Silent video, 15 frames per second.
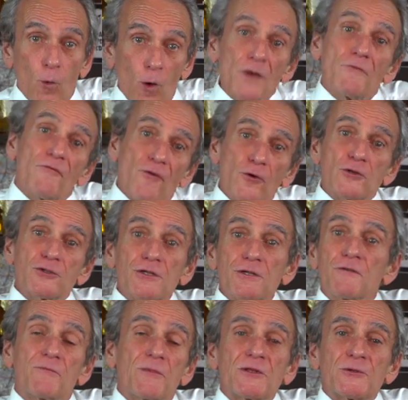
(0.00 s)
One version
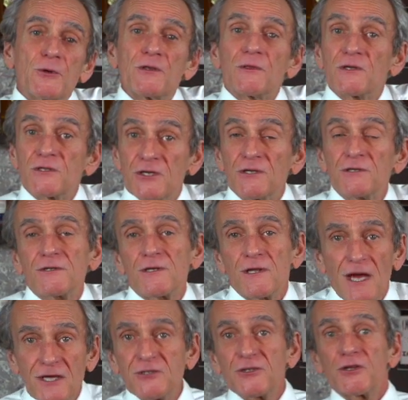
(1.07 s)
of Between the Sheets
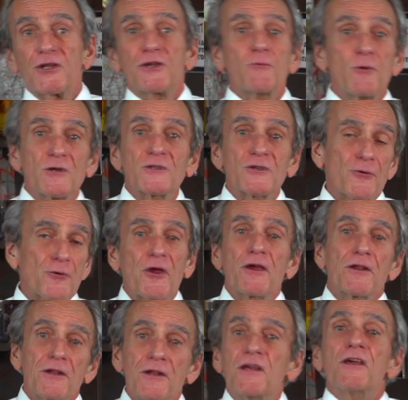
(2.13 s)
allegedly was
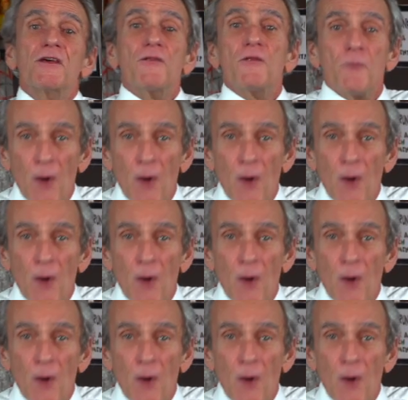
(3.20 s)
created in the